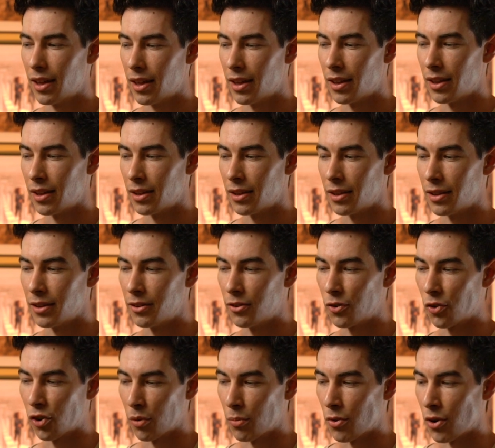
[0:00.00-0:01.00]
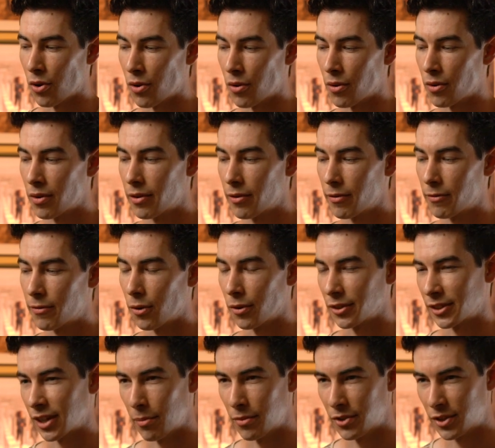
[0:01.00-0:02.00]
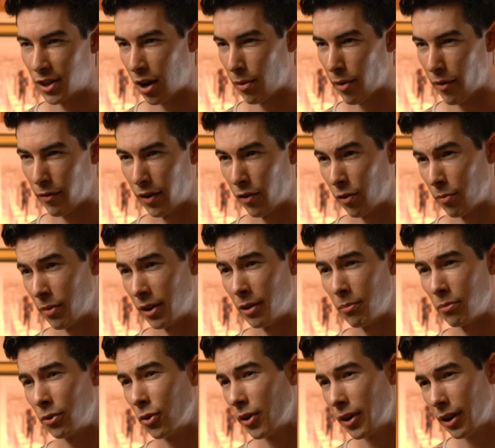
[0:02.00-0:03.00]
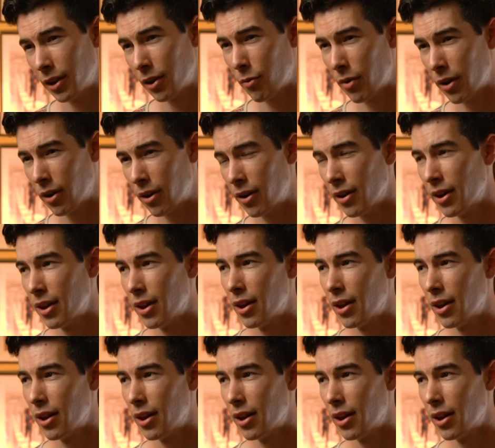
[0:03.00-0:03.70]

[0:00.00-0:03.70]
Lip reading: a normal full-time job. I've never been employed anywhere.